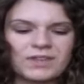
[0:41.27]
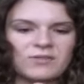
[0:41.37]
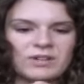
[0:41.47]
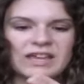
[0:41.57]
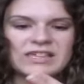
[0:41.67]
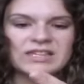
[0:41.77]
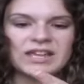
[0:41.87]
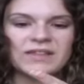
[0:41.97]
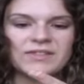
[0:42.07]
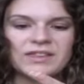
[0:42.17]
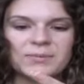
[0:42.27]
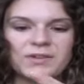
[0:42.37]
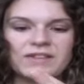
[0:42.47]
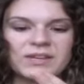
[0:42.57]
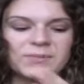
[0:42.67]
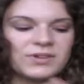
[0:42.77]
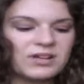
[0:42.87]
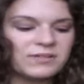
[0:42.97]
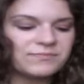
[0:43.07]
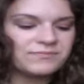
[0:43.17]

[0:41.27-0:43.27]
I'm realizing that the lip gloss that I put on,